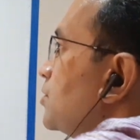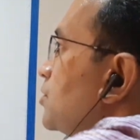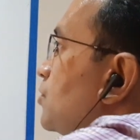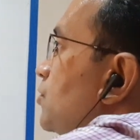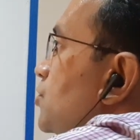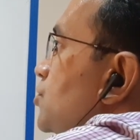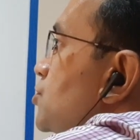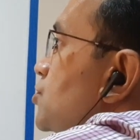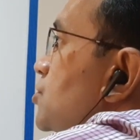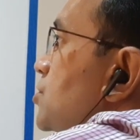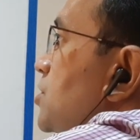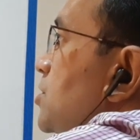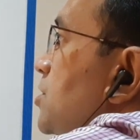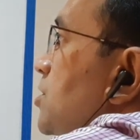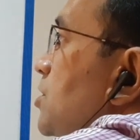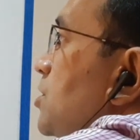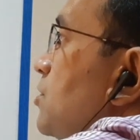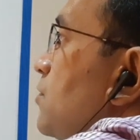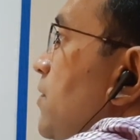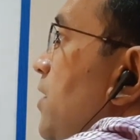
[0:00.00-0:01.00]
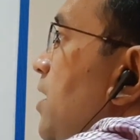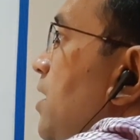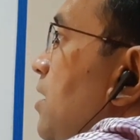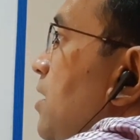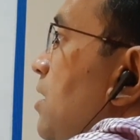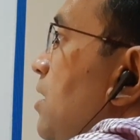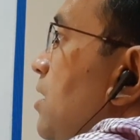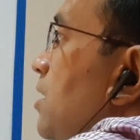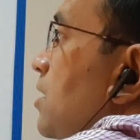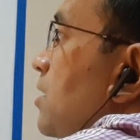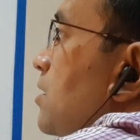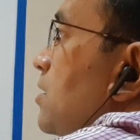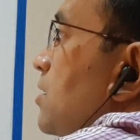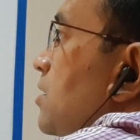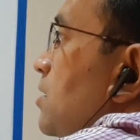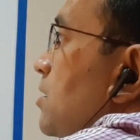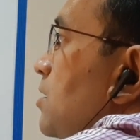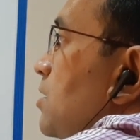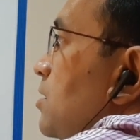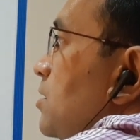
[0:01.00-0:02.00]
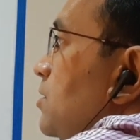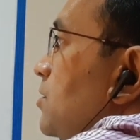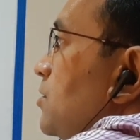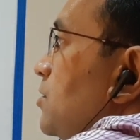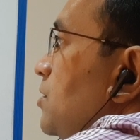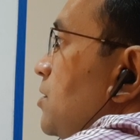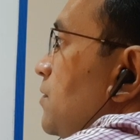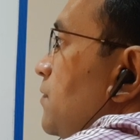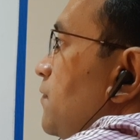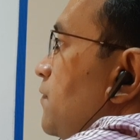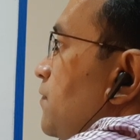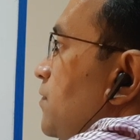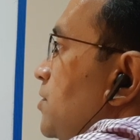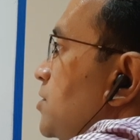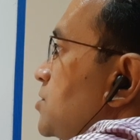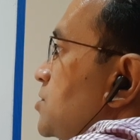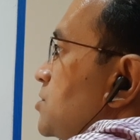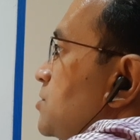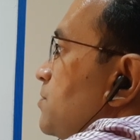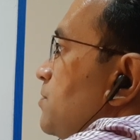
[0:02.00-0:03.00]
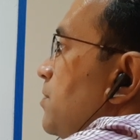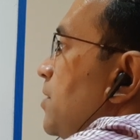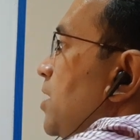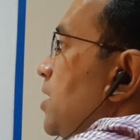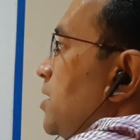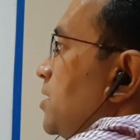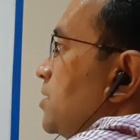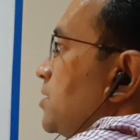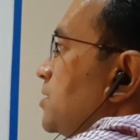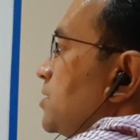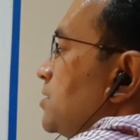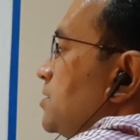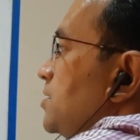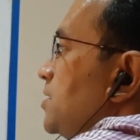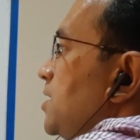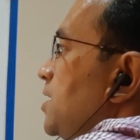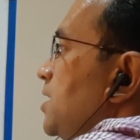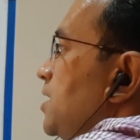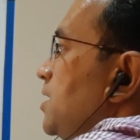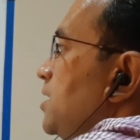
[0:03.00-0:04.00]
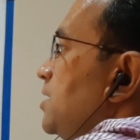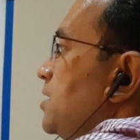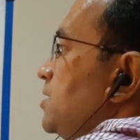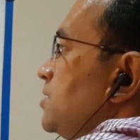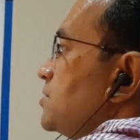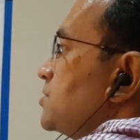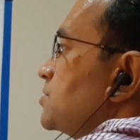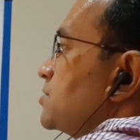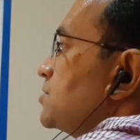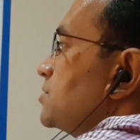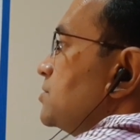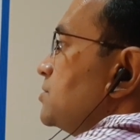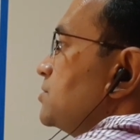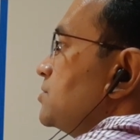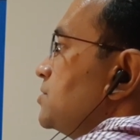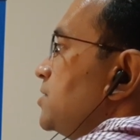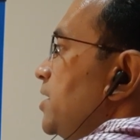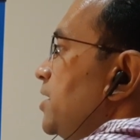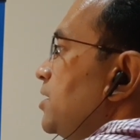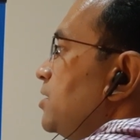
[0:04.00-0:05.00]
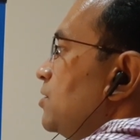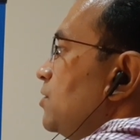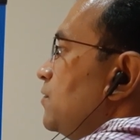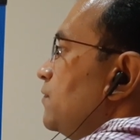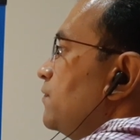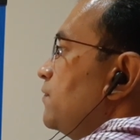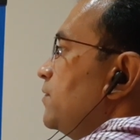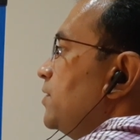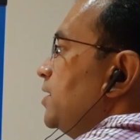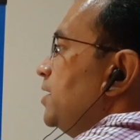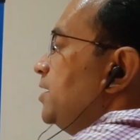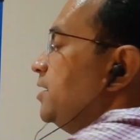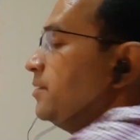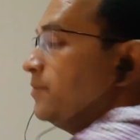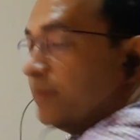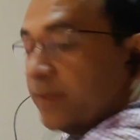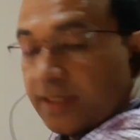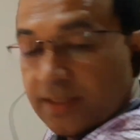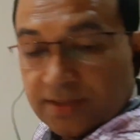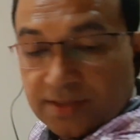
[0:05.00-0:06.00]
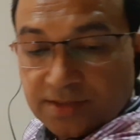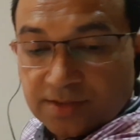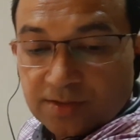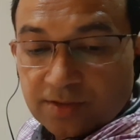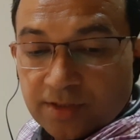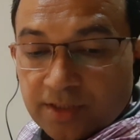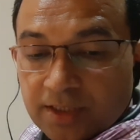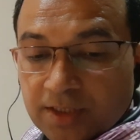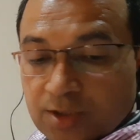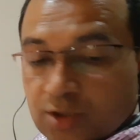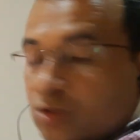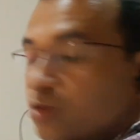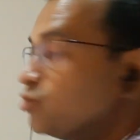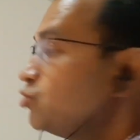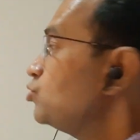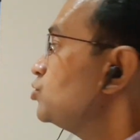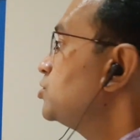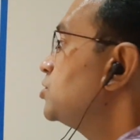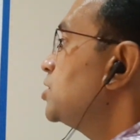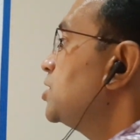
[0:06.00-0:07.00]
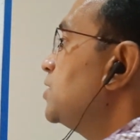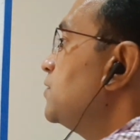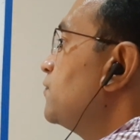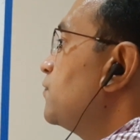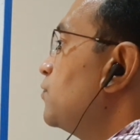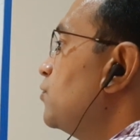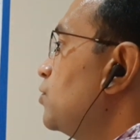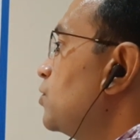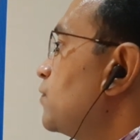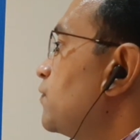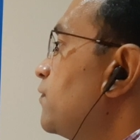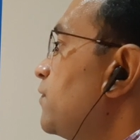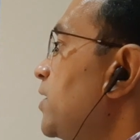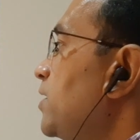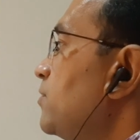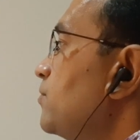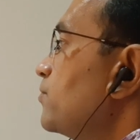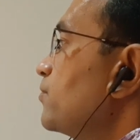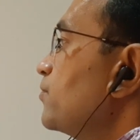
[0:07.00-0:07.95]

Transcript: Question 12. The first part A is set of elements, sorry, 2, 3, 4, 5.